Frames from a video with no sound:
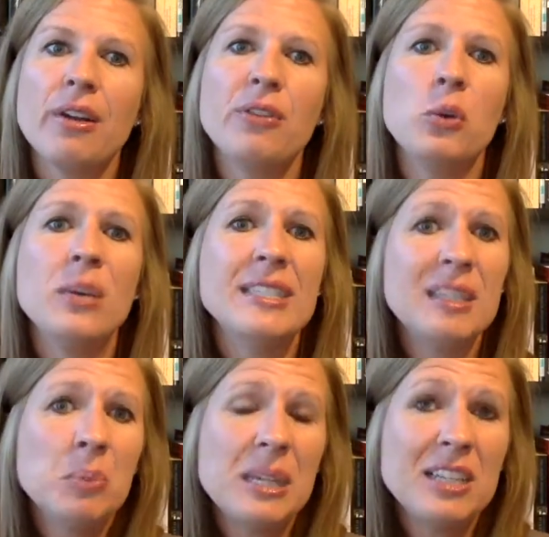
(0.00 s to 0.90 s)
feel we
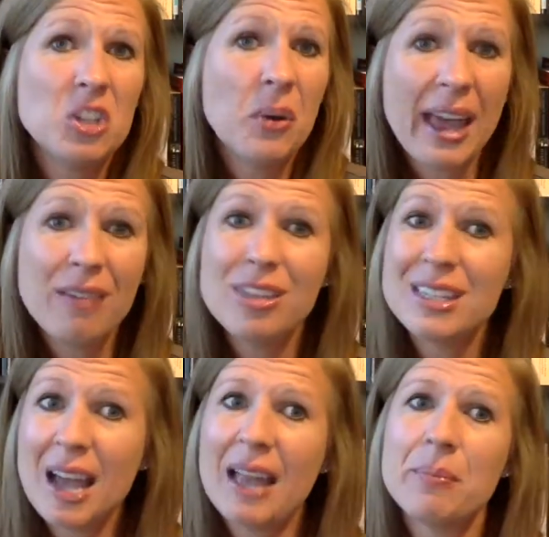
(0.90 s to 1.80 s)
simply don't have the
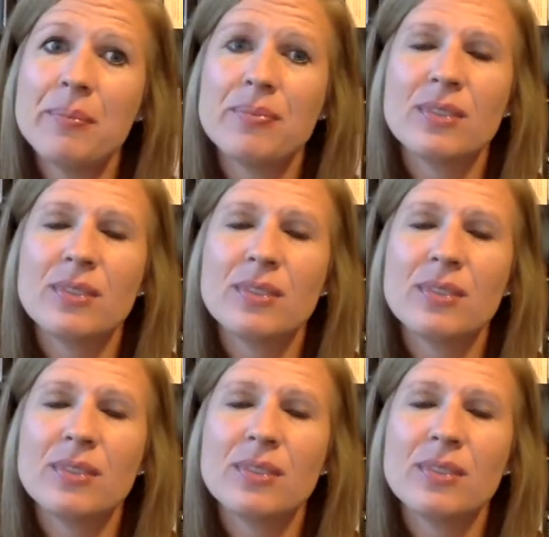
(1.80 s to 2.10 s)
time.